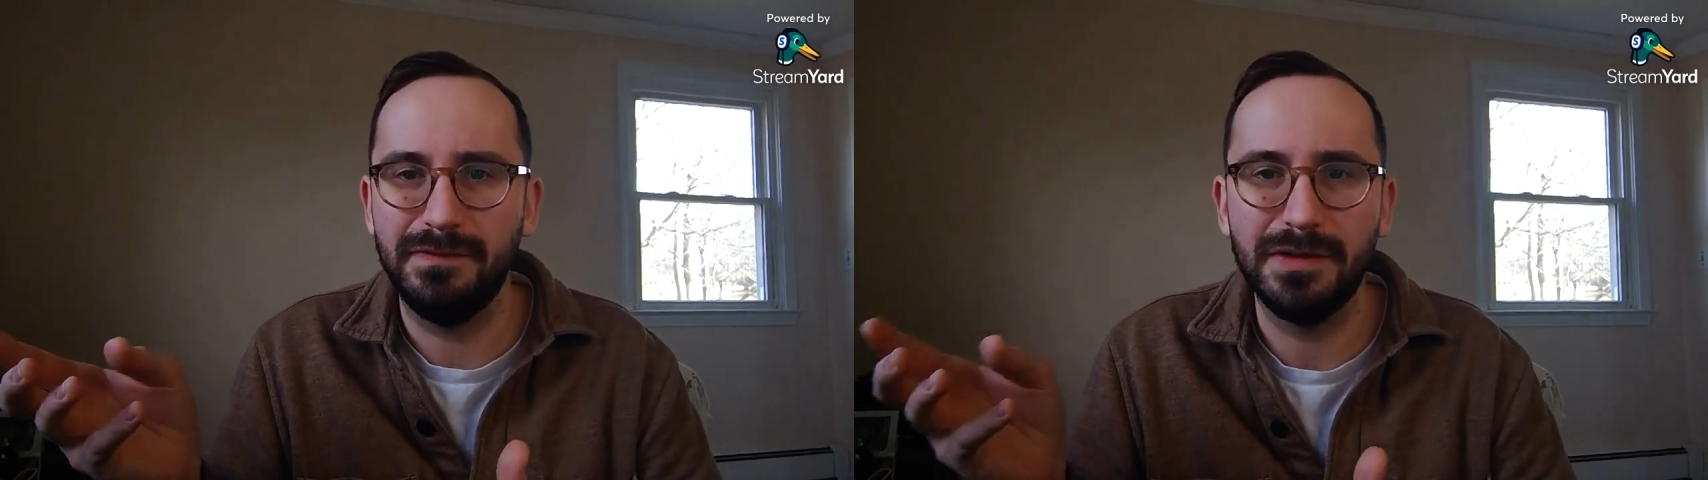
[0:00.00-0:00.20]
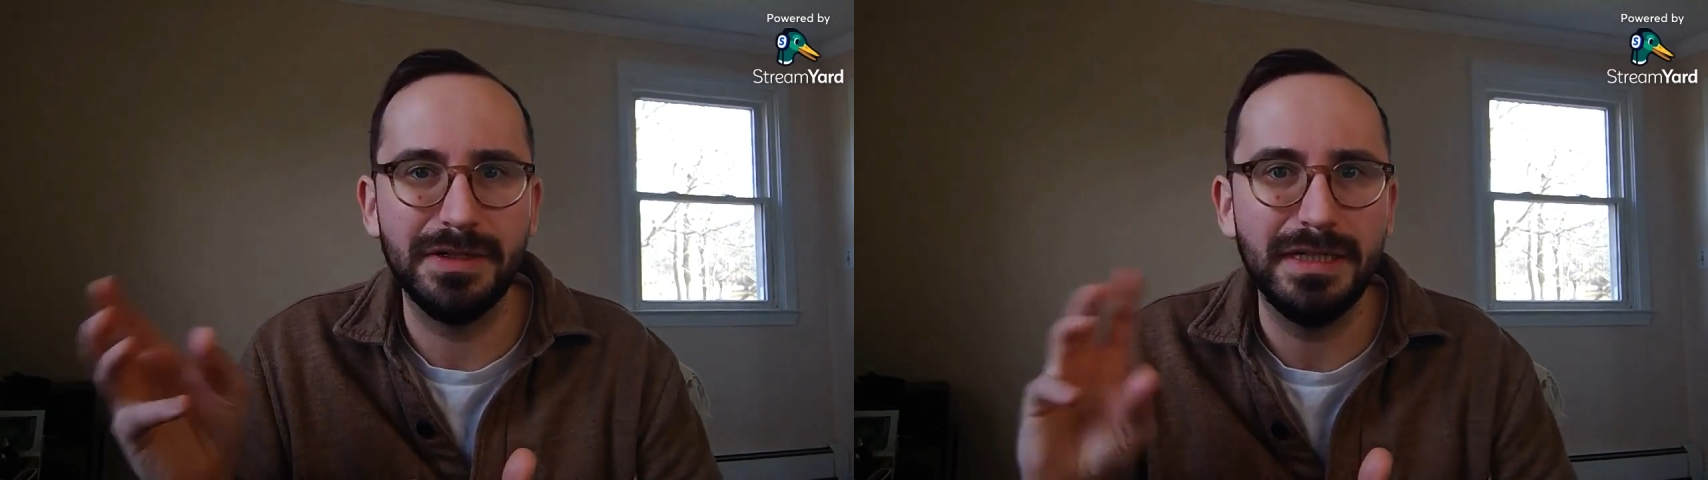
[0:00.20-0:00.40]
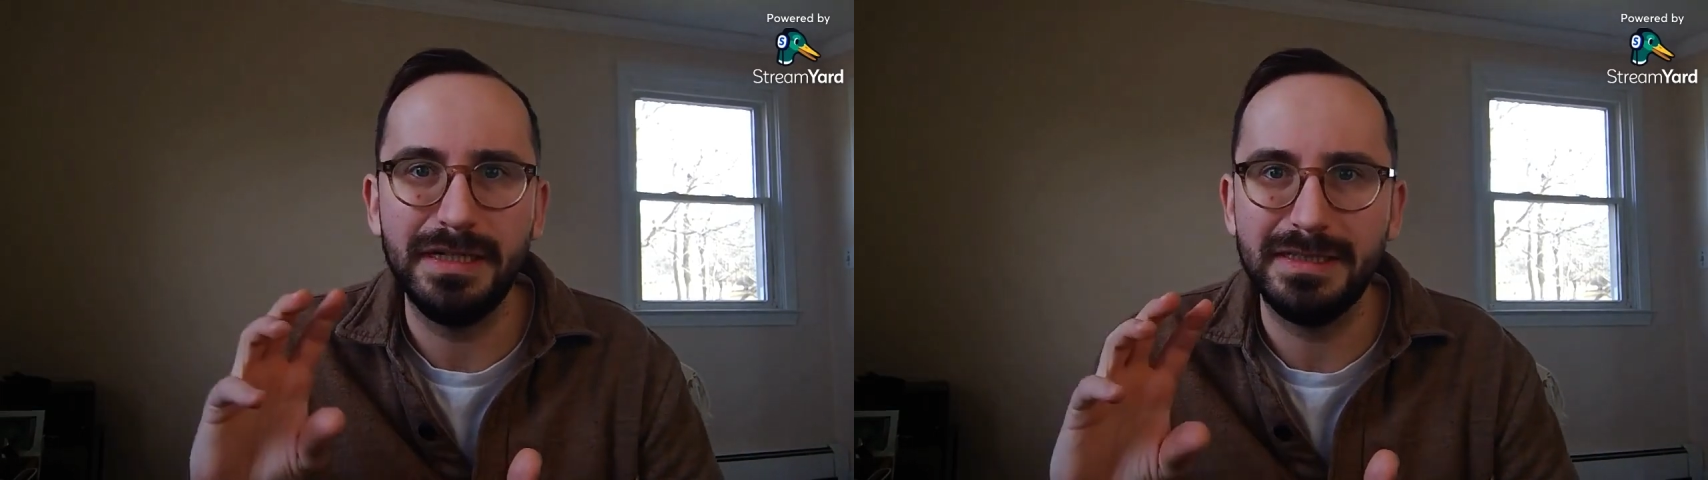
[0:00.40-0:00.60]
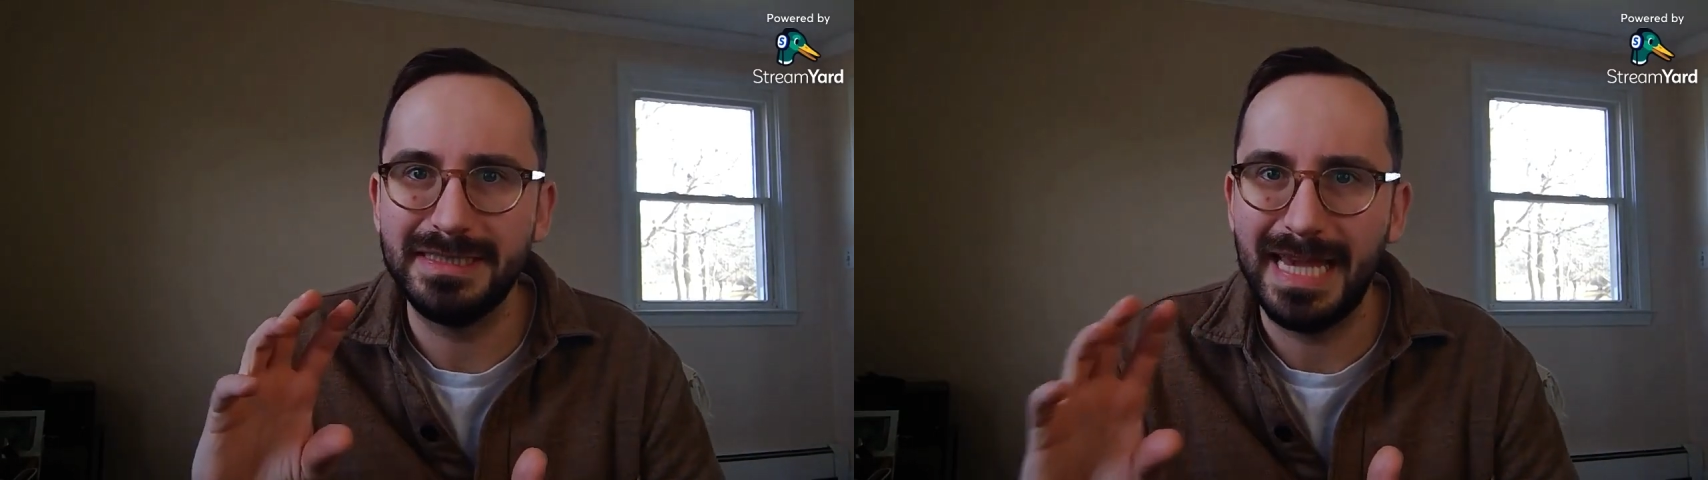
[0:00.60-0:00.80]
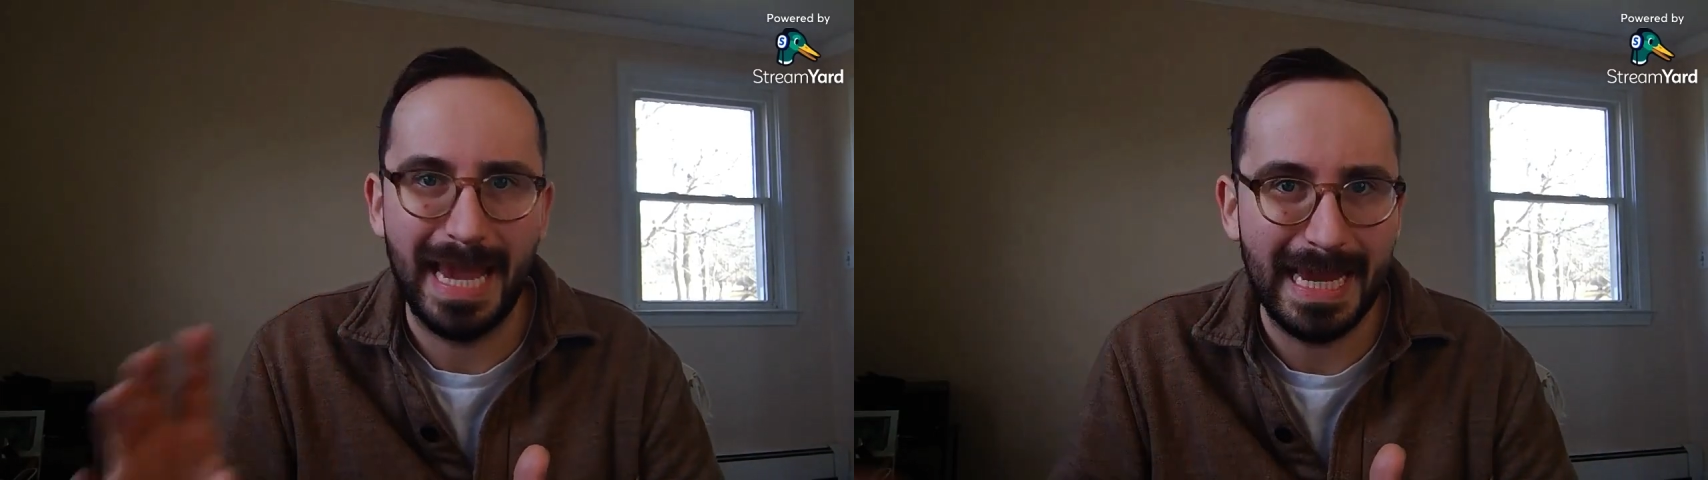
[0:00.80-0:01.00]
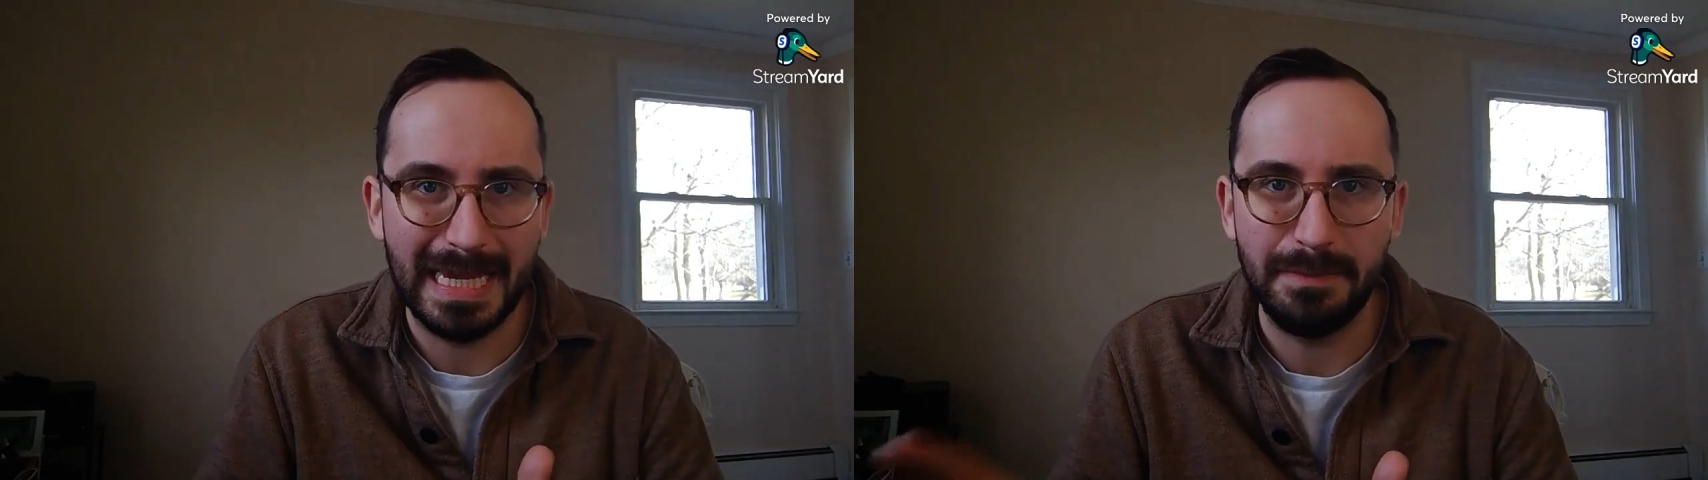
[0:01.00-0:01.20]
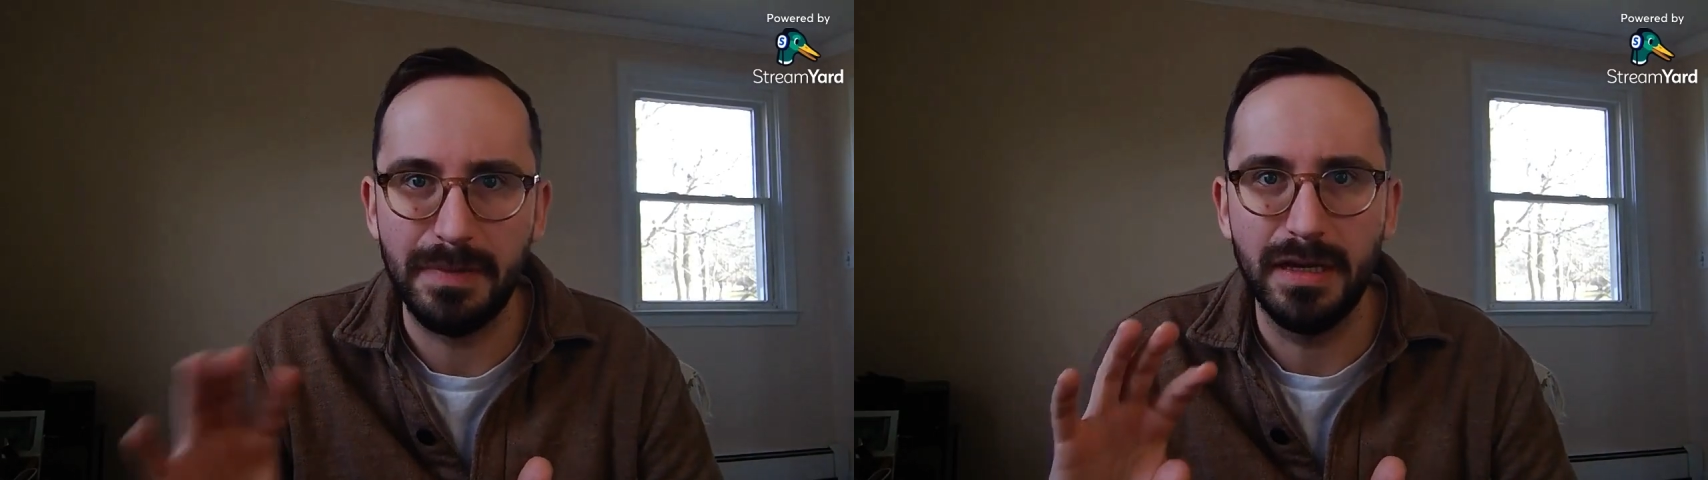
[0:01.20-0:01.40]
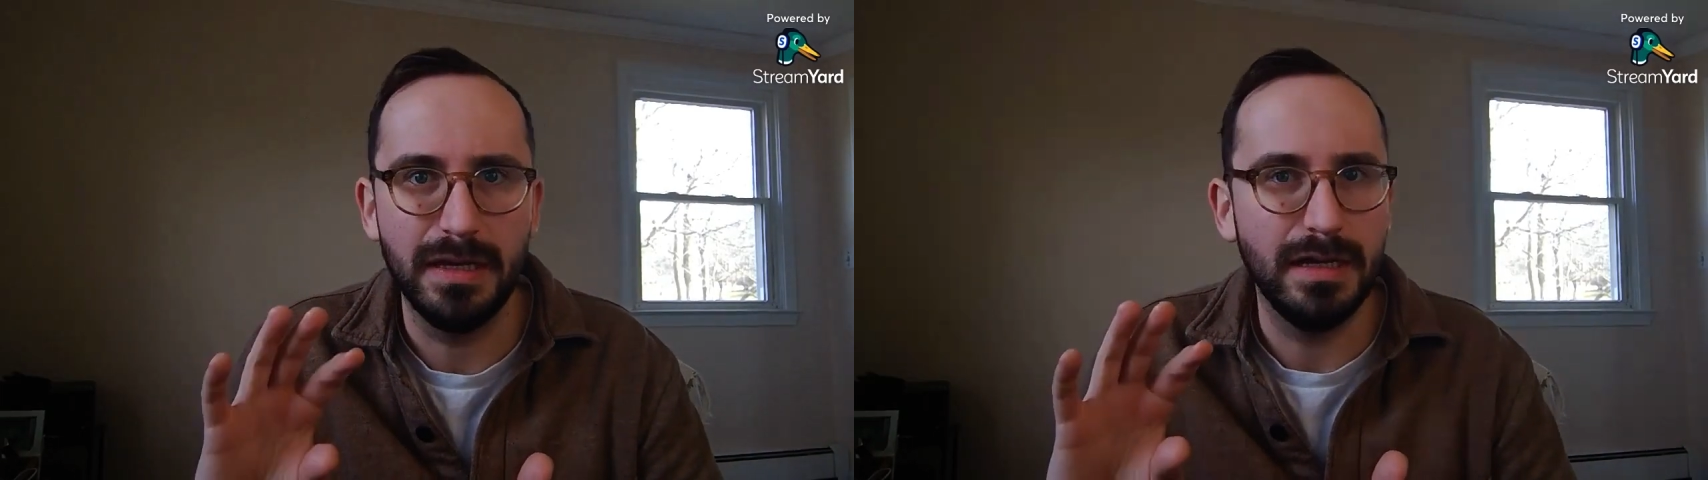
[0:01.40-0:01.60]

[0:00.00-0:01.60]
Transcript: very tame,